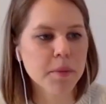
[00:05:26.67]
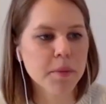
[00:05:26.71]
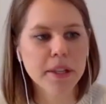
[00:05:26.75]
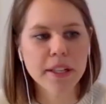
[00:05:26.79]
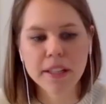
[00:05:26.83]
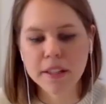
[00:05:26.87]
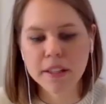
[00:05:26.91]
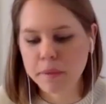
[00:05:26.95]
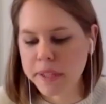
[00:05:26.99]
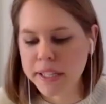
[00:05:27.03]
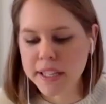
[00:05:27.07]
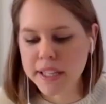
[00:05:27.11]

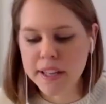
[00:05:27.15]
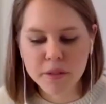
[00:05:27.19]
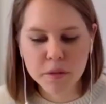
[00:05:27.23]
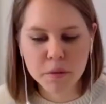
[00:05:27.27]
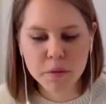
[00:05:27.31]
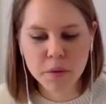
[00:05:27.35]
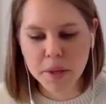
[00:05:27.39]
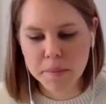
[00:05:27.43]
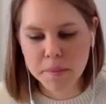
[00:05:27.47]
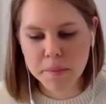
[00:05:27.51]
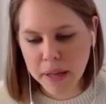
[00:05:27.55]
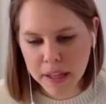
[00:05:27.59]
When we never
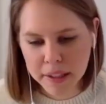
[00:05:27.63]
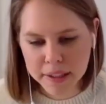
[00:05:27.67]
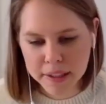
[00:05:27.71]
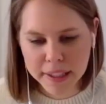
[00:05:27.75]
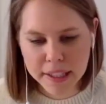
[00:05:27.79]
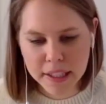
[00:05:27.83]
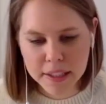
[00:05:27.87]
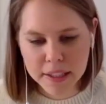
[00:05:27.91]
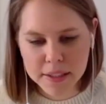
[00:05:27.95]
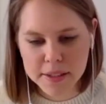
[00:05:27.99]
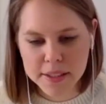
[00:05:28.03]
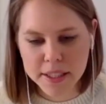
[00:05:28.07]
want to market
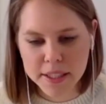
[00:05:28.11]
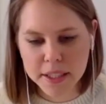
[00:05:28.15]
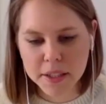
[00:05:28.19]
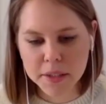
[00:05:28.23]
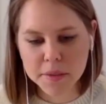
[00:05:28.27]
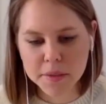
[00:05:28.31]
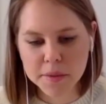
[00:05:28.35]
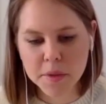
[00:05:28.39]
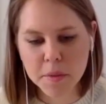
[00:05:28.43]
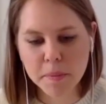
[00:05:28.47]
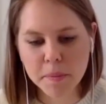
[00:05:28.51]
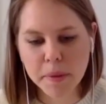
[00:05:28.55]

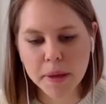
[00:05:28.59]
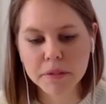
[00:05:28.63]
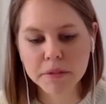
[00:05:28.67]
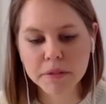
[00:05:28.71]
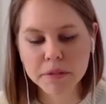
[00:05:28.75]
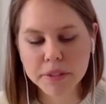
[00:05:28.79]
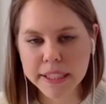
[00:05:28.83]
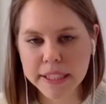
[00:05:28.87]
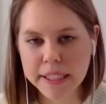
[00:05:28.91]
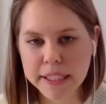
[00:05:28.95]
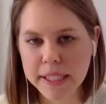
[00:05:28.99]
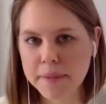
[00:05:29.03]
ourselves, but
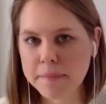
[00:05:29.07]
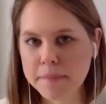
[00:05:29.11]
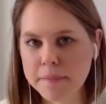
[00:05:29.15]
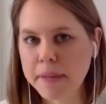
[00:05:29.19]
really,